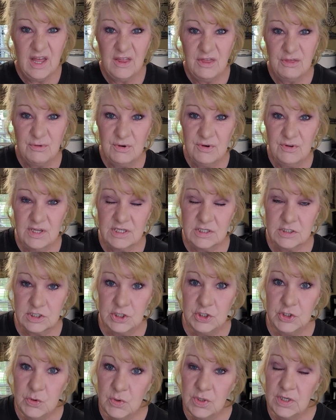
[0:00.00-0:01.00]
get through this.
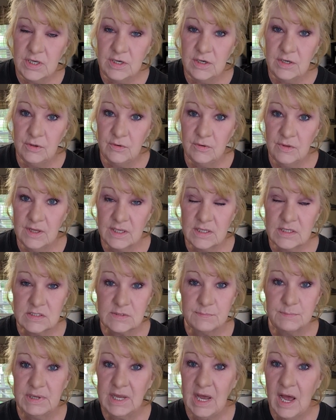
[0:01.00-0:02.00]
You can do
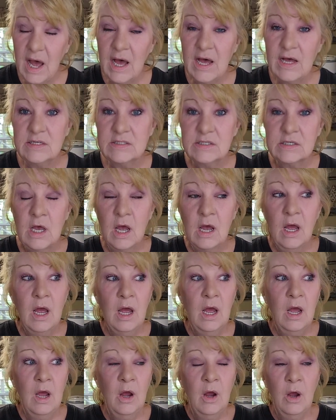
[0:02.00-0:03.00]
this because
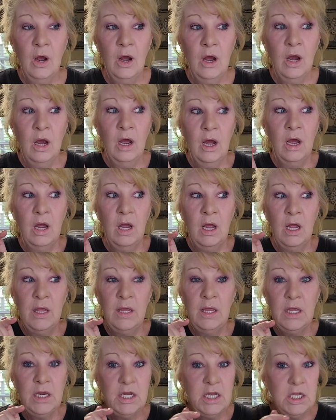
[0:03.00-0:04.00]

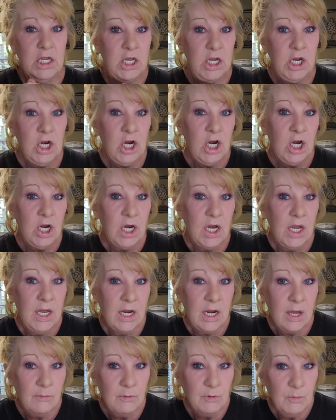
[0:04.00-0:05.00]
in a year,
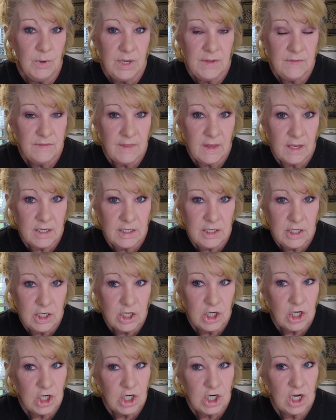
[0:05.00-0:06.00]
and I would wait that
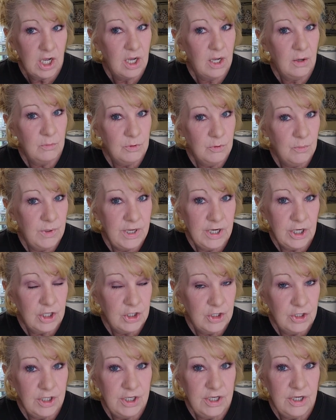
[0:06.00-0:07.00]
year, I would wait a
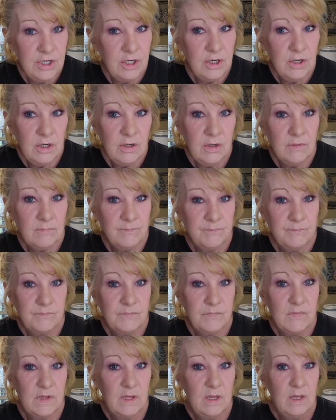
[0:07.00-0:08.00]
good year.
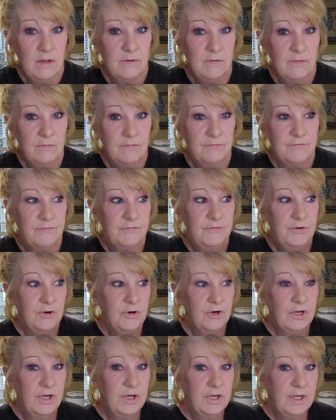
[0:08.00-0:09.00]
If
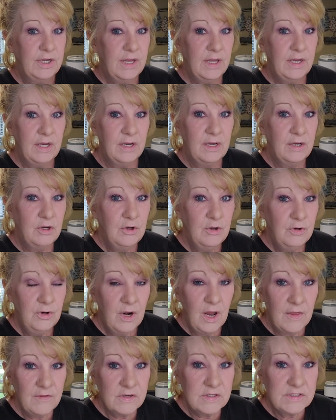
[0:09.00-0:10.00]
you're going to get
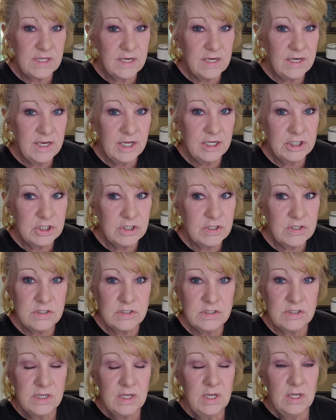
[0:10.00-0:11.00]
another set of
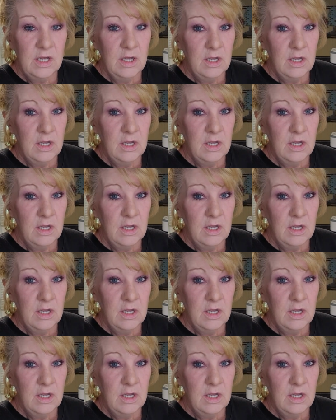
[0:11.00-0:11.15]
dentures,